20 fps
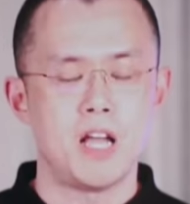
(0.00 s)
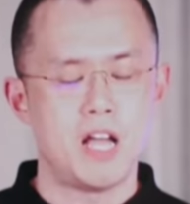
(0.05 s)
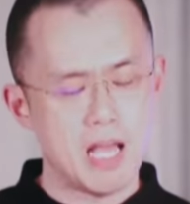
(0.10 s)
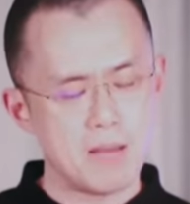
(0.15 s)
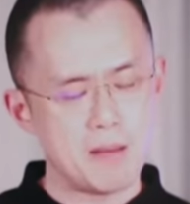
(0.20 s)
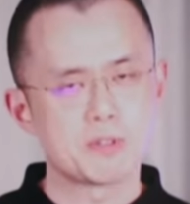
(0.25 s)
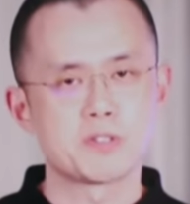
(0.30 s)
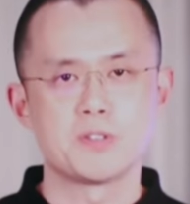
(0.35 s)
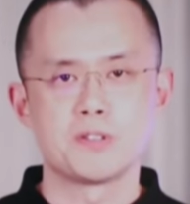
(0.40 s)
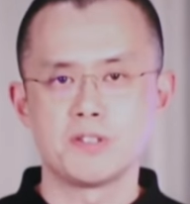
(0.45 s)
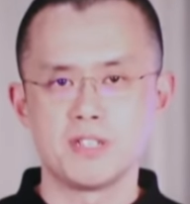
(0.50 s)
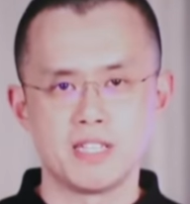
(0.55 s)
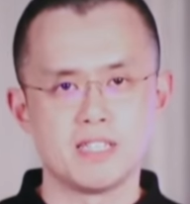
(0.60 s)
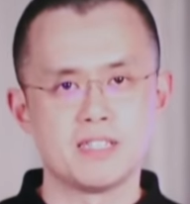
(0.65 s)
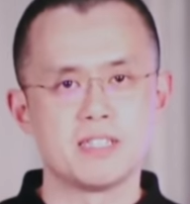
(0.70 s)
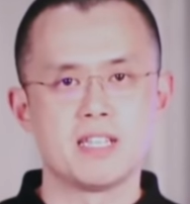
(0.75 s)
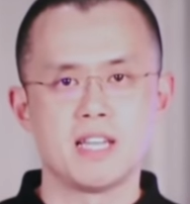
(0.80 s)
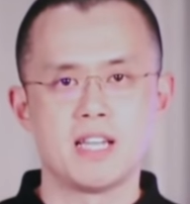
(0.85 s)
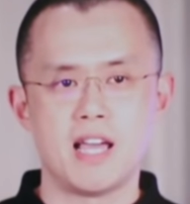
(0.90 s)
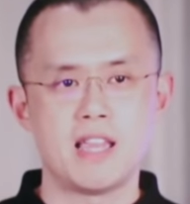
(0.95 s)
Uh,
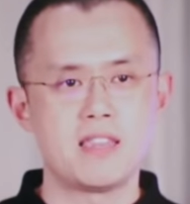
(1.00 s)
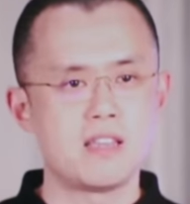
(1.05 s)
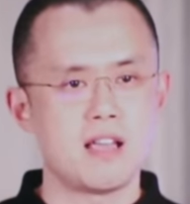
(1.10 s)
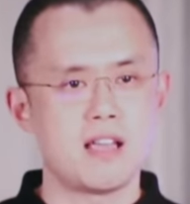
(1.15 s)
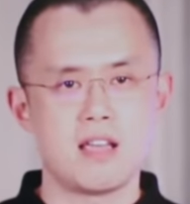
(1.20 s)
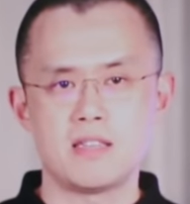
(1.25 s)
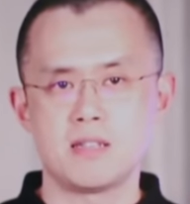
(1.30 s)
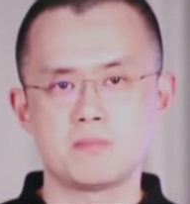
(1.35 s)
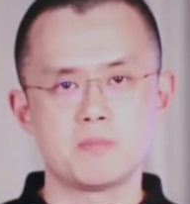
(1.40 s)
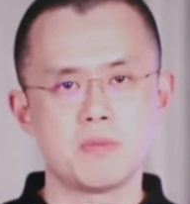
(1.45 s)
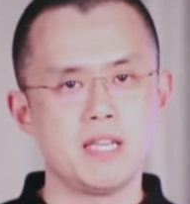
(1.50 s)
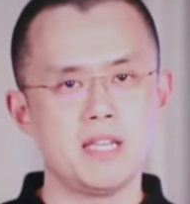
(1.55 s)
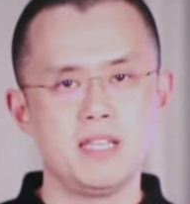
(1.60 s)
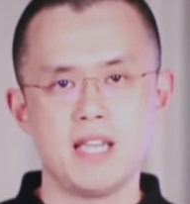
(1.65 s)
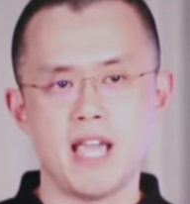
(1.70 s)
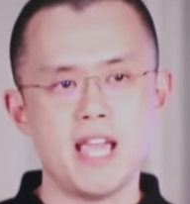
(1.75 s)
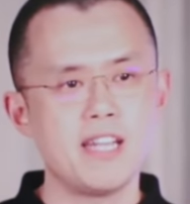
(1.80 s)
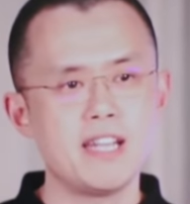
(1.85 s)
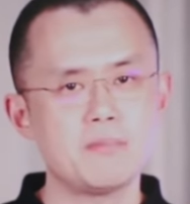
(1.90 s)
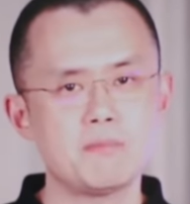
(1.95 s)
absolutely, uh, I think I think in
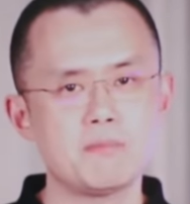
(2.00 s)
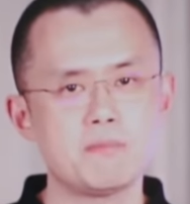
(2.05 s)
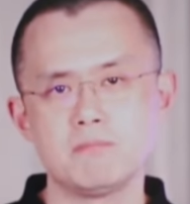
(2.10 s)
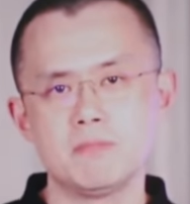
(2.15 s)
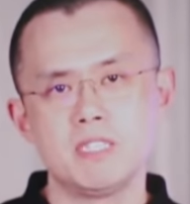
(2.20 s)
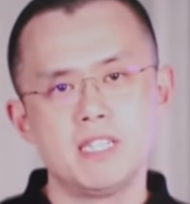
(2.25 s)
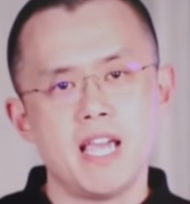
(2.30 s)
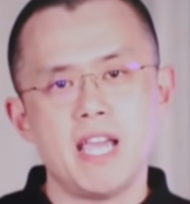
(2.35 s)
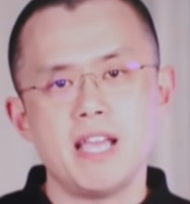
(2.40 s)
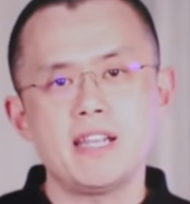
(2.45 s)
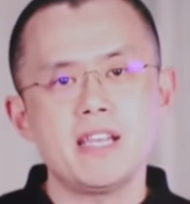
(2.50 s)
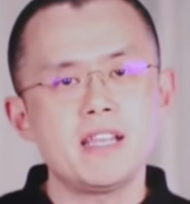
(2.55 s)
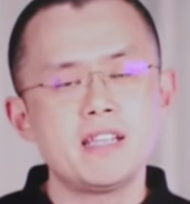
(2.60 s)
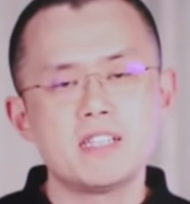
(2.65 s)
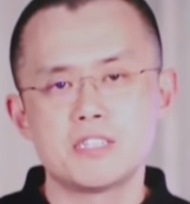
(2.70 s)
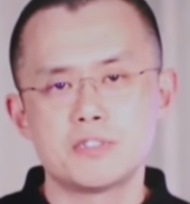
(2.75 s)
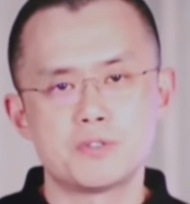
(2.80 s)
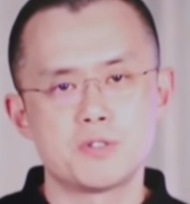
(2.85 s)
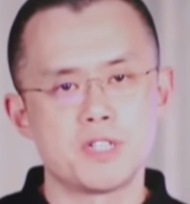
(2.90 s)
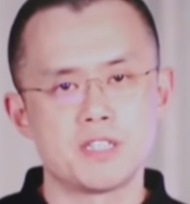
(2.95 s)
any in any
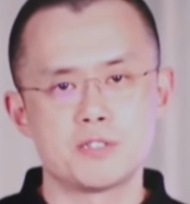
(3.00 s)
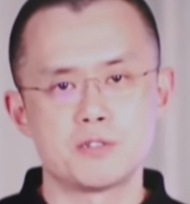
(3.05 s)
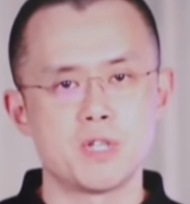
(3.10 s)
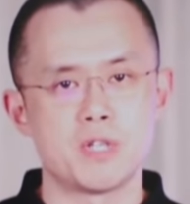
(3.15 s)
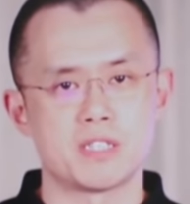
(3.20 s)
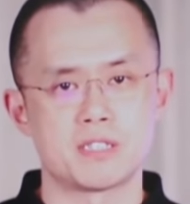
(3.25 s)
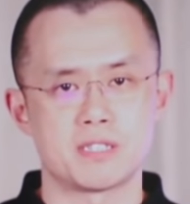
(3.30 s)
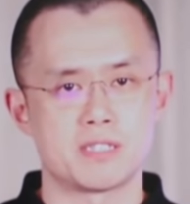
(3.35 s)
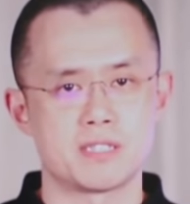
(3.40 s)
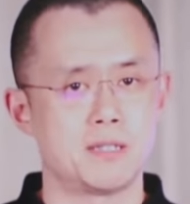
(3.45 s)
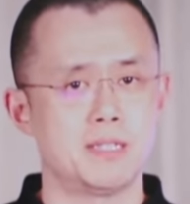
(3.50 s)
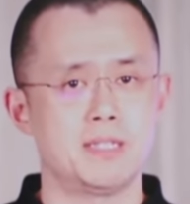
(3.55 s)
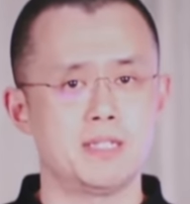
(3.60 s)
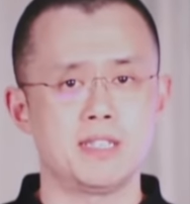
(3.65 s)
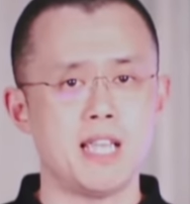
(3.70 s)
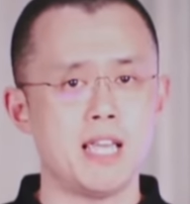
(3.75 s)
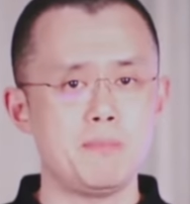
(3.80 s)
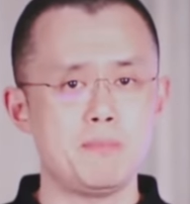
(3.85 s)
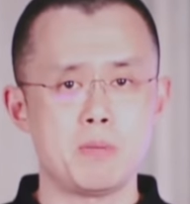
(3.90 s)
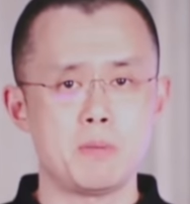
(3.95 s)
industry there's risks.
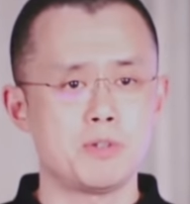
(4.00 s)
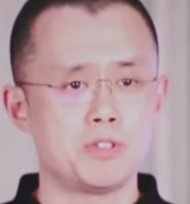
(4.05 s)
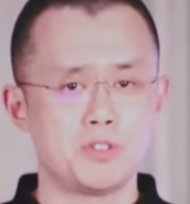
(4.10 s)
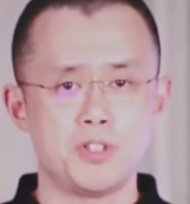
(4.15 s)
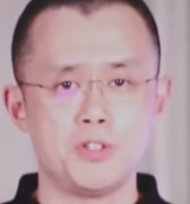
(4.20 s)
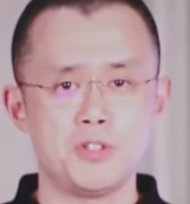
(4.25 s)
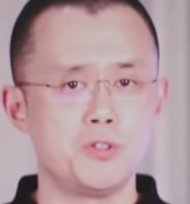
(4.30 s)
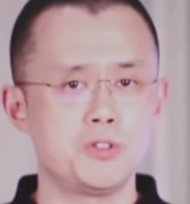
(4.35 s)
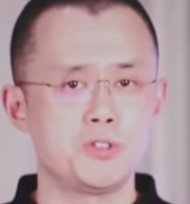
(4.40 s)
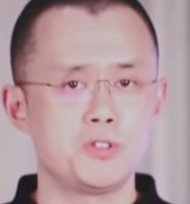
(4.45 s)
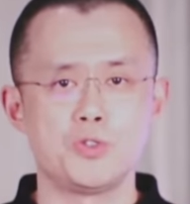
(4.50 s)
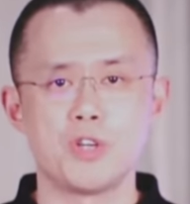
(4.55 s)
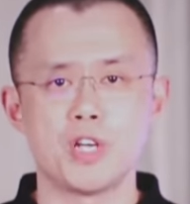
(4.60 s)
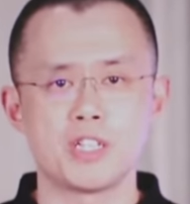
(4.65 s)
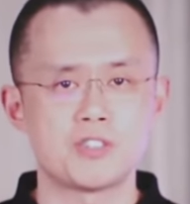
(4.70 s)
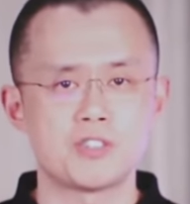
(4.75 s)
Today, people still use U.S.